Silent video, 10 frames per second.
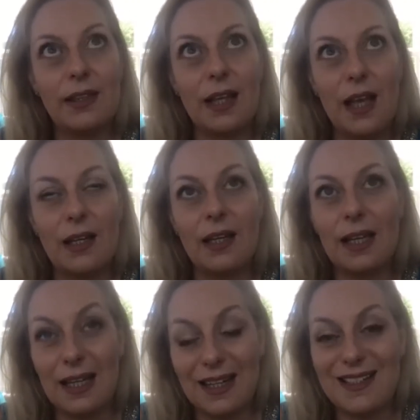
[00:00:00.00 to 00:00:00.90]
an
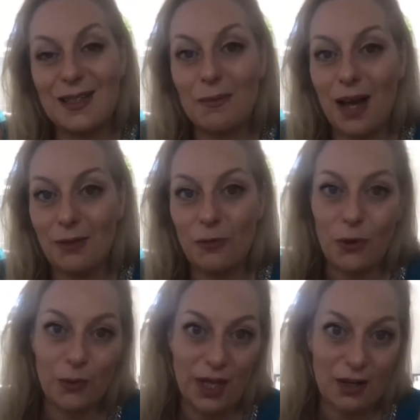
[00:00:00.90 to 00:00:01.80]
increased demand
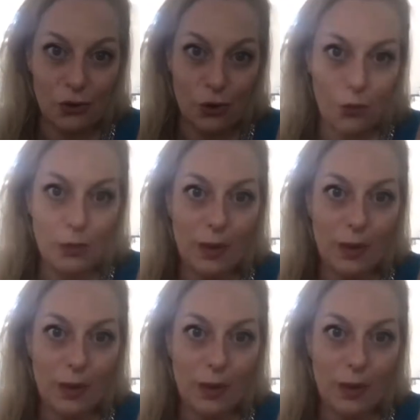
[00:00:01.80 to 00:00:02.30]
from their job